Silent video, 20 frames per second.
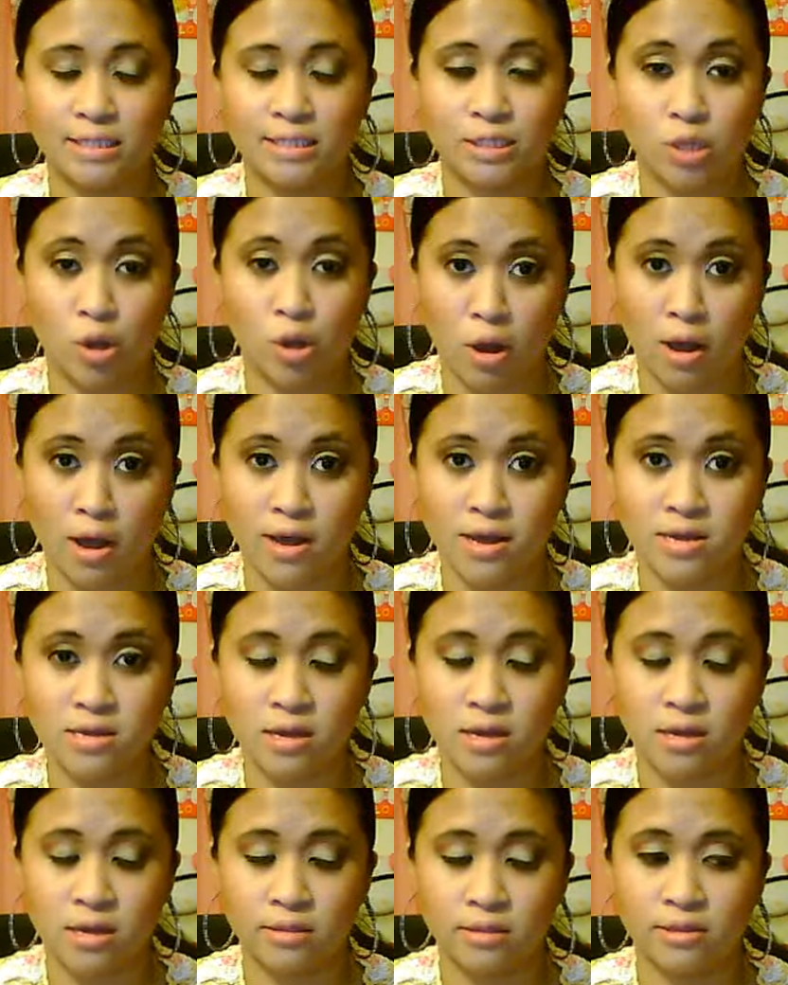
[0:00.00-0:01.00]
saw
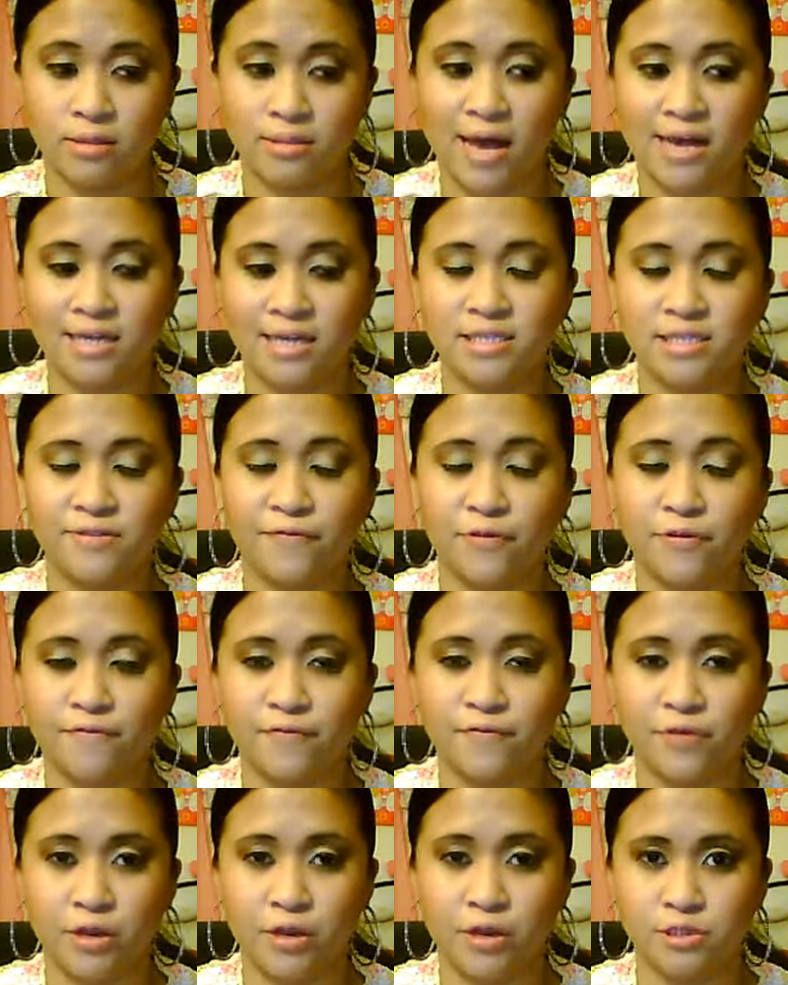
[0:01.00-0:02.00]
the last few
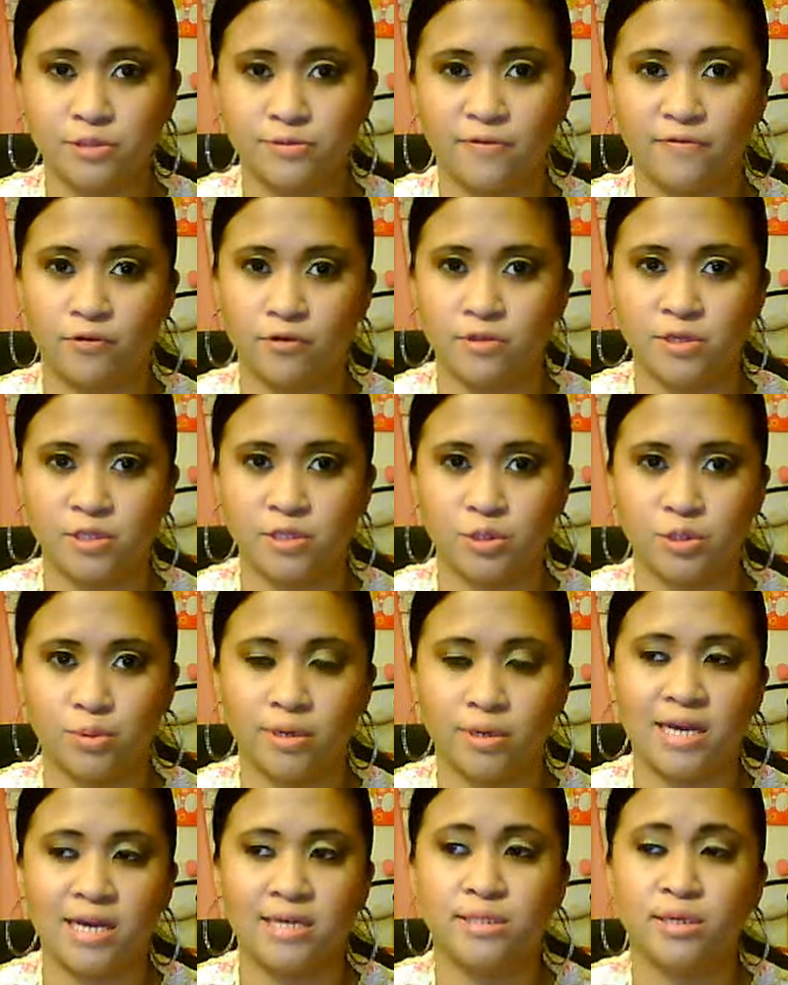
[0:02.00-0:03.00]
videos before this
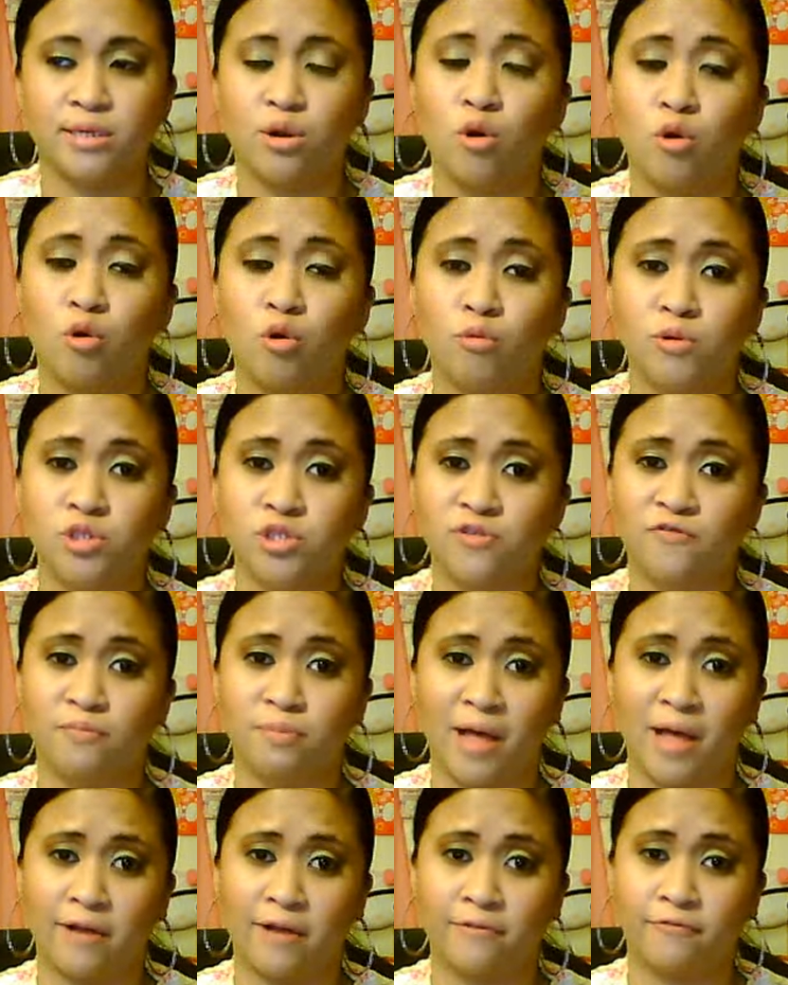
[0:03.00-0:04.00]
one, I did a whole bunch of
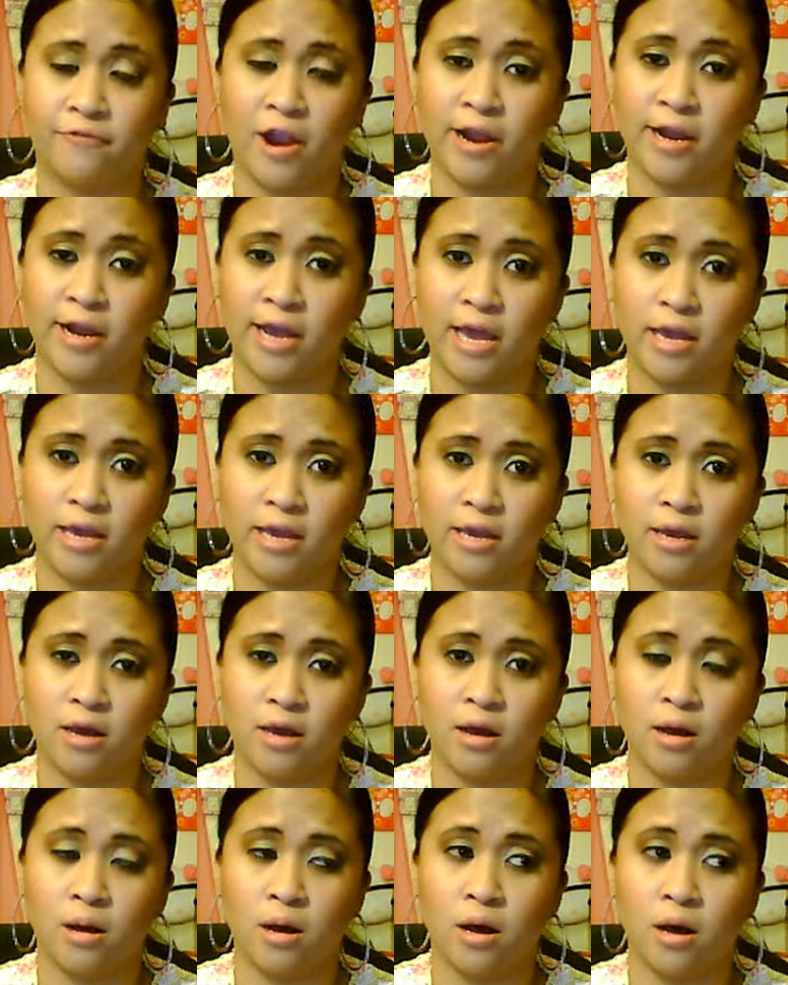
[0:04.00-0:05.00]
Black Friday
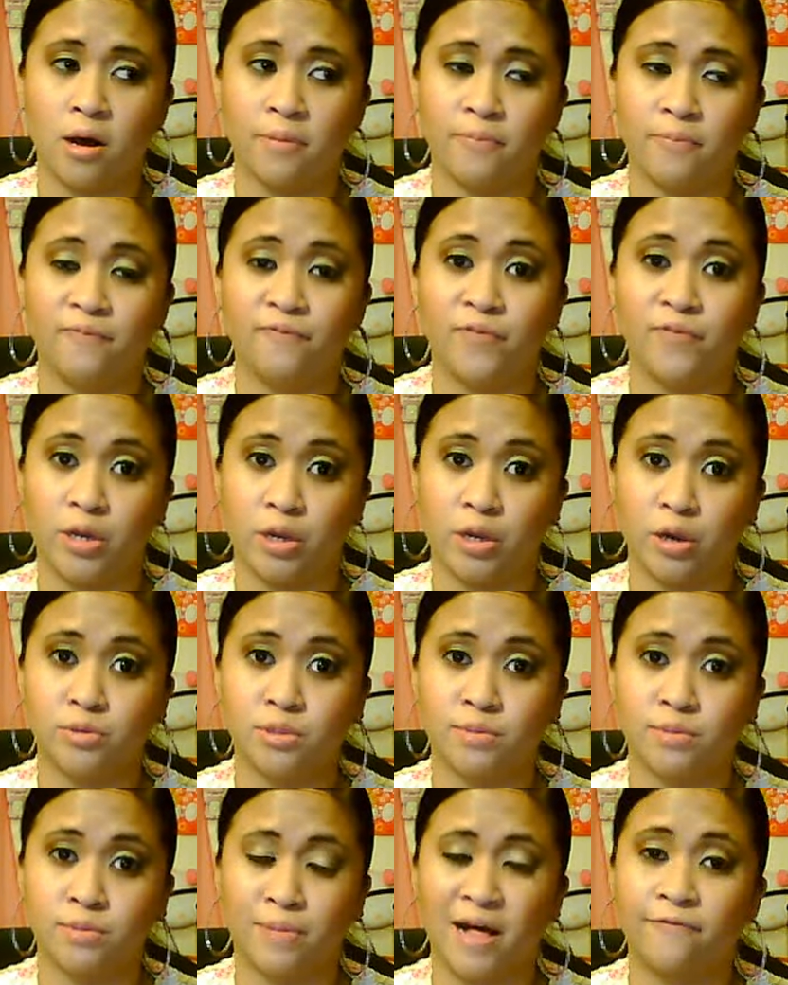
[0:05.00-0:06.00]
um,
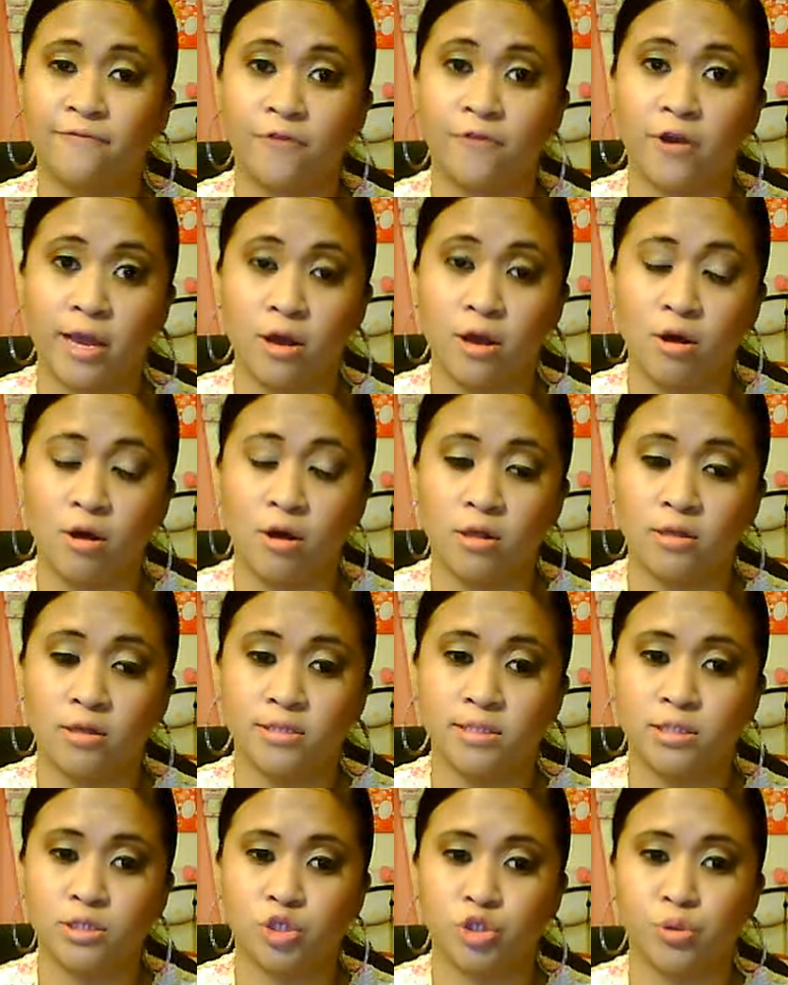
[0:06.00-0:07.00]
videos, Black Friday hauls,
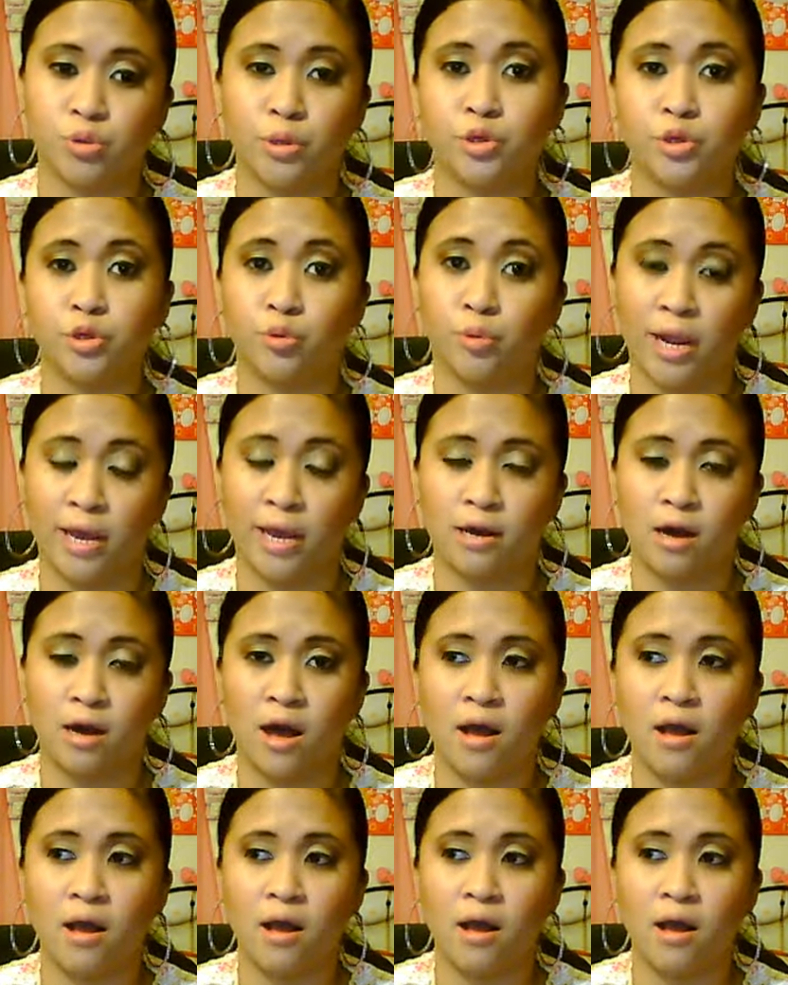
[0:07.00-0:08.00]
showing you what I got.